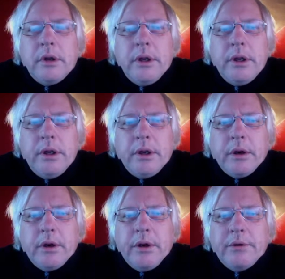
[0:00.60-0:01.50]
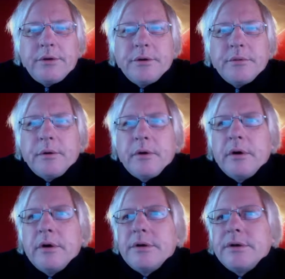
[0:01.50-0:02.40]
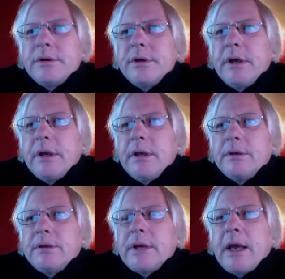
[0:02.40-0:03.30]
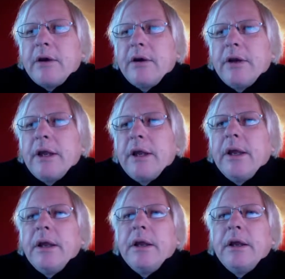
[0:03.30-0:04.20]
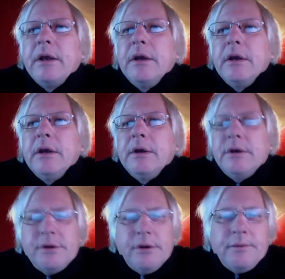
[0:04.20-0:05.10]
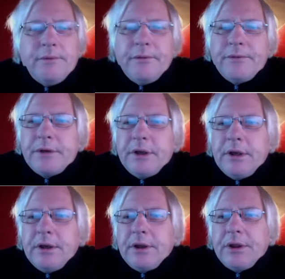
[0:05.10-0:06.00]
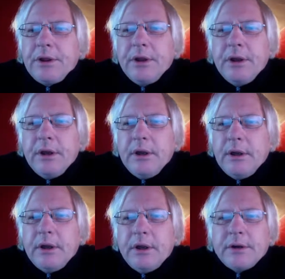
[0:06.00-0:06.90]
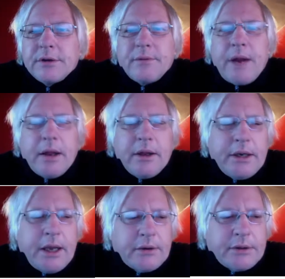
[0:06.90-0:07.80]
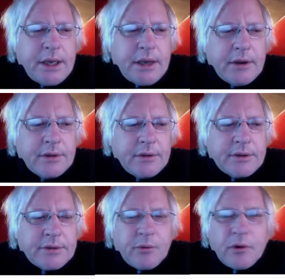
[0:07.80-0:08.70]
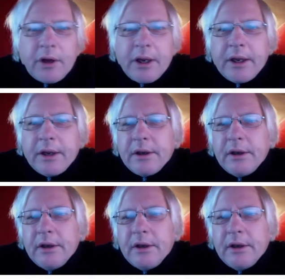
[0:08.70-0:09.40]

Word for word: Hey there, YouTubers. It's Saturday, June 15th. There's a rally downtown this morning